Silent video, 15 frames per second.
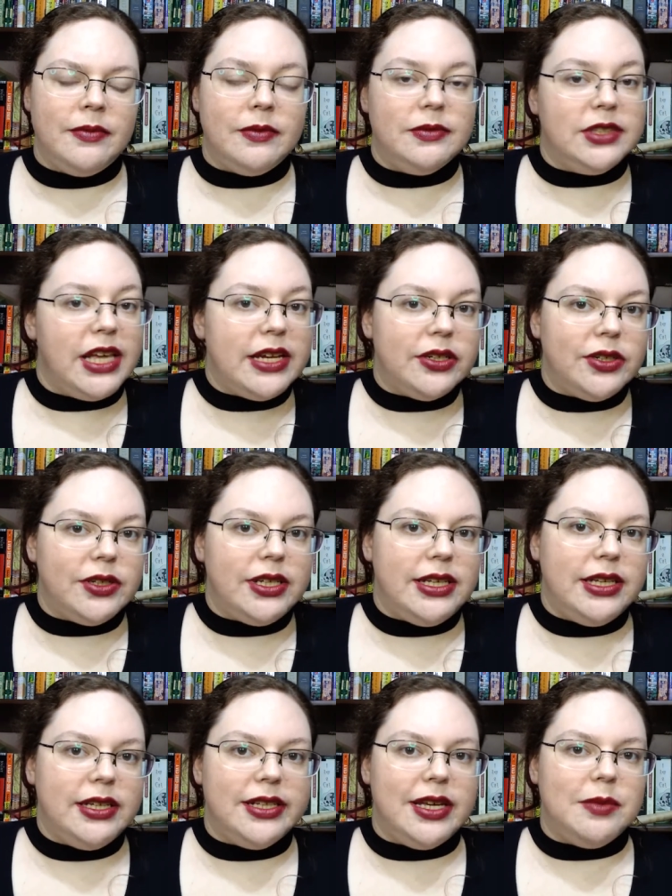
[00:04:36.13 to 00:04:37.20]
Later, he
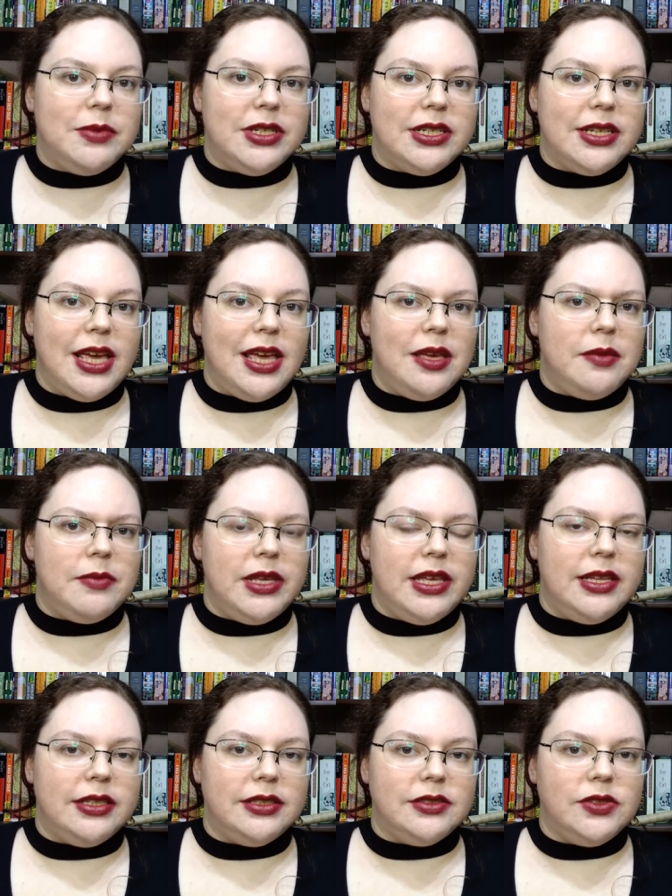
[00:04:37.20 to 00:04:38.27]
claimed it came
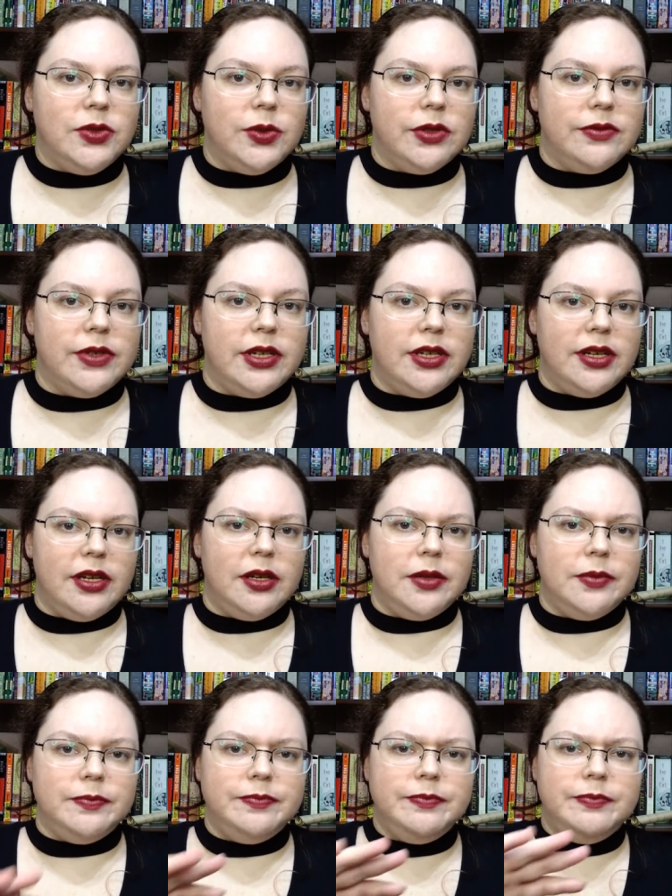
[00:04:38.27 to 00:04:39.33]
in sort of a, a
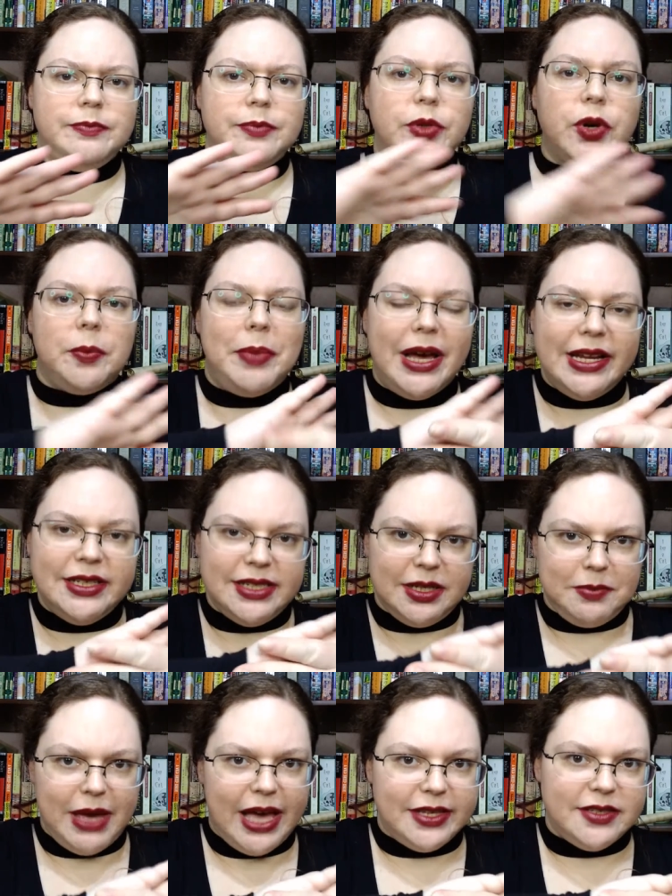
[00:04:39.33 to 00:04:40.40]
bookbinding
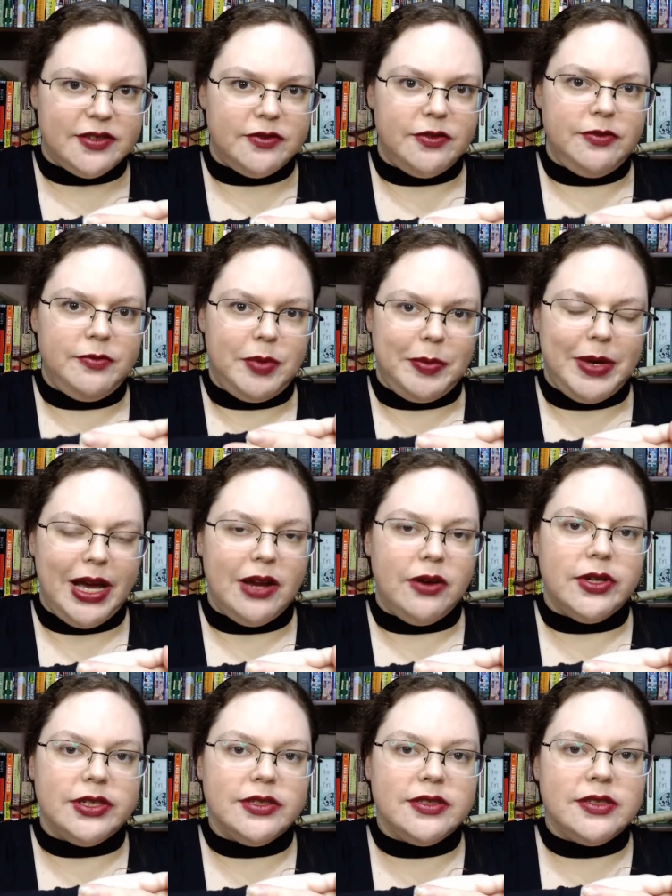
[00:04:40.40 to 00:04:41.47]
mass of
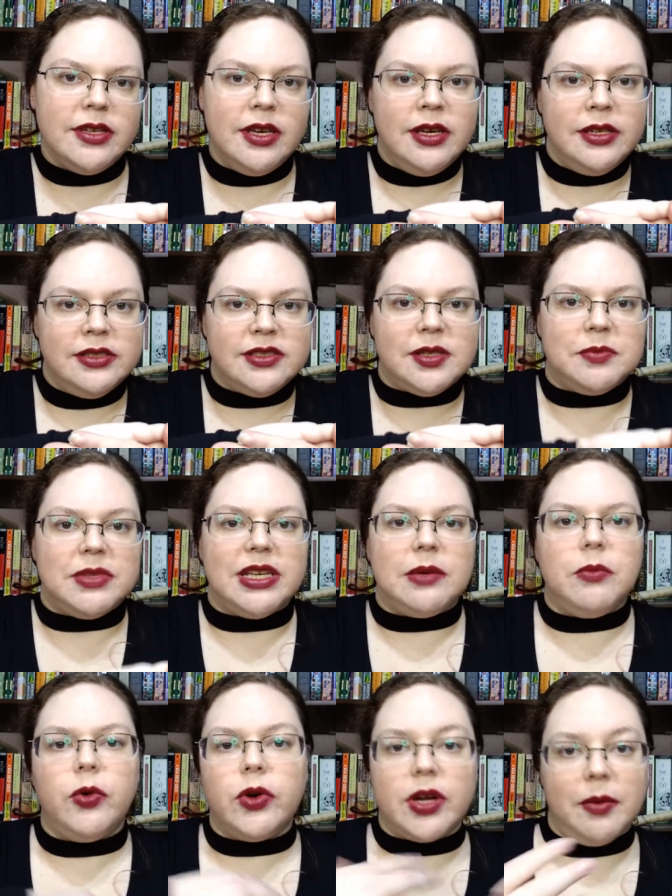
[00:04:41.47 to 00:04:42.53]
papyrus, something
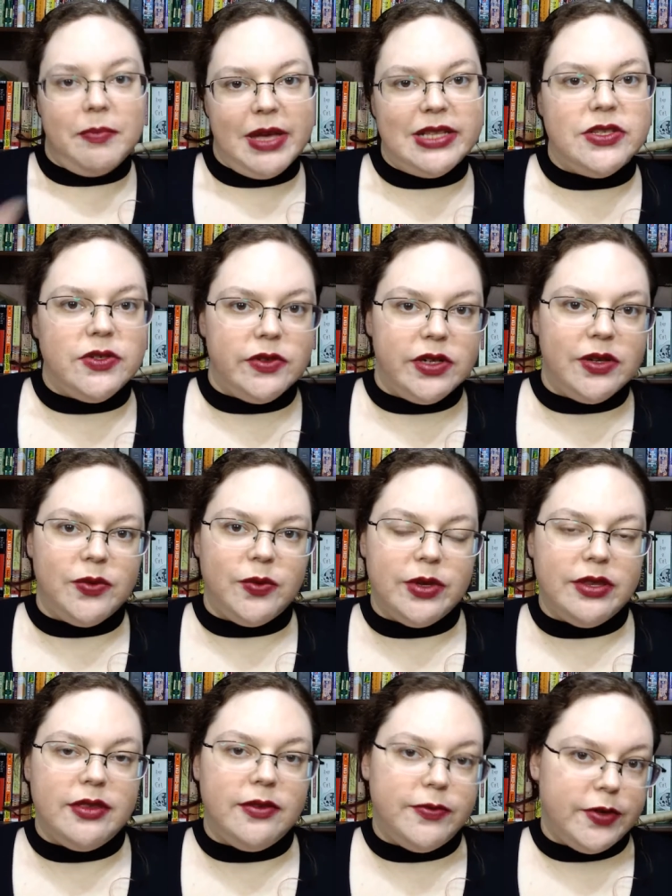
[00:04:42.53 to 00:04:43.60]
more commensurate
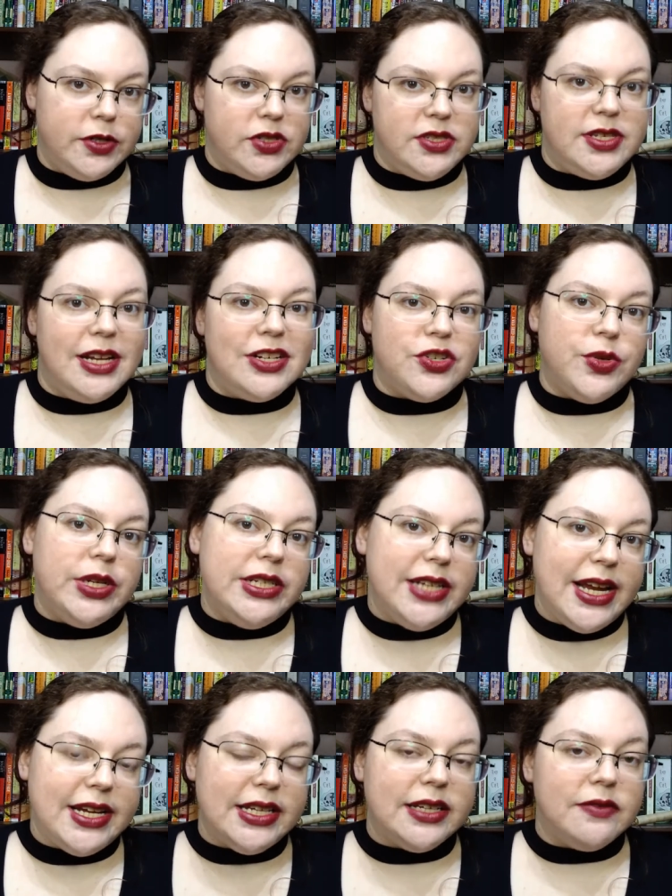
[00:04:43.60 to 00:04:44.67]
with the first century
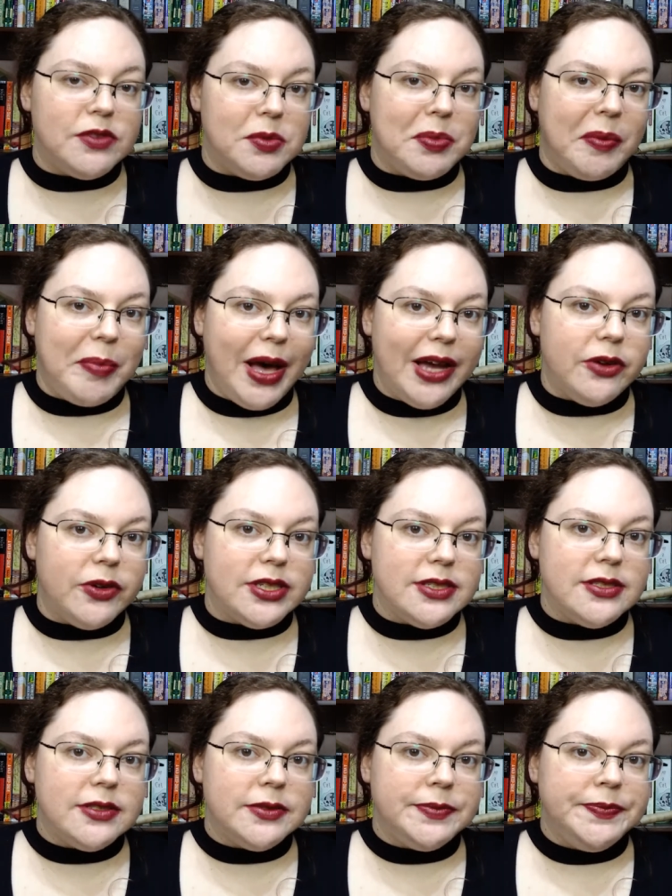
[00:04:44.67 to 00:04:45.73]
dating of the
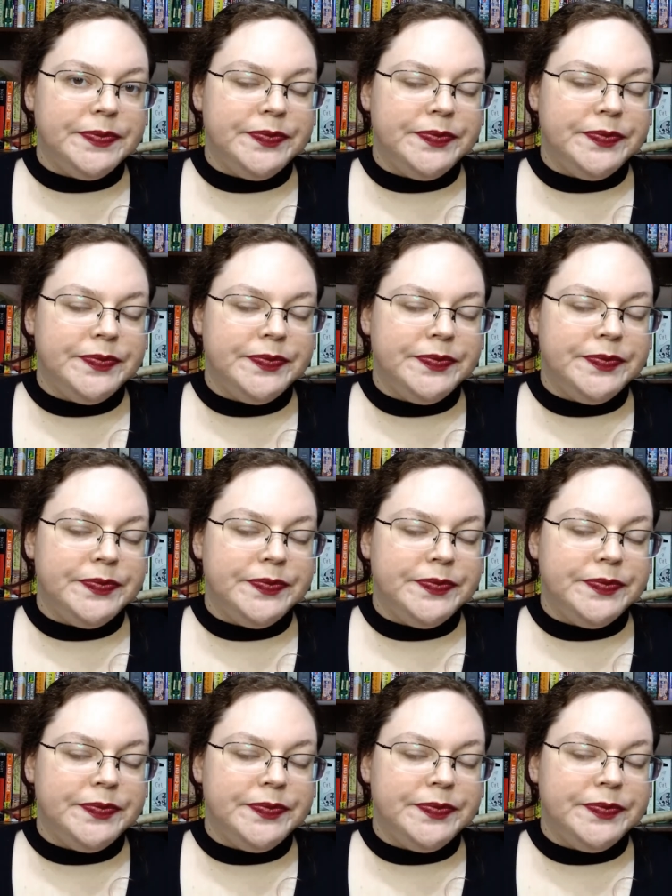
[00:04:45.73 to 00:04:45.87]
papyrus.